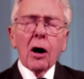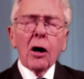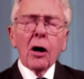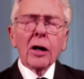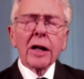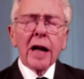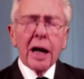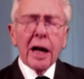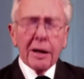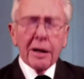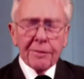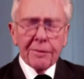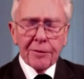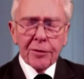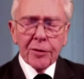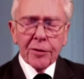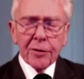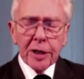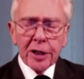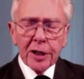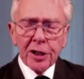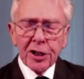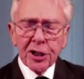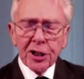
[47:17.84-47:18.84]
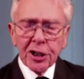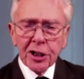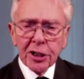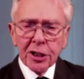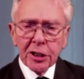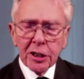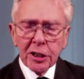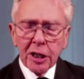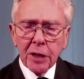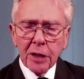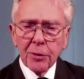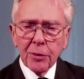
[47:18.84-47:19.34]
On
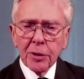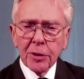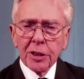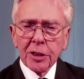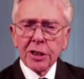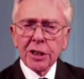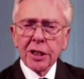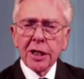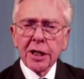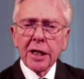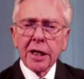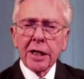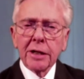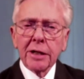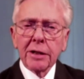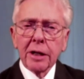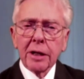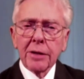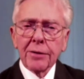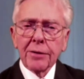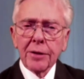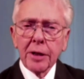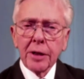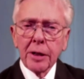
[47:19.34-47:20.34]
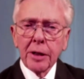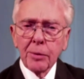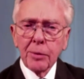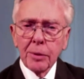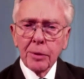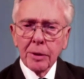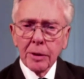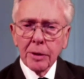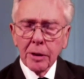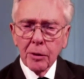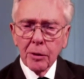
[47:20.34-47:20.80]
average, I would say that the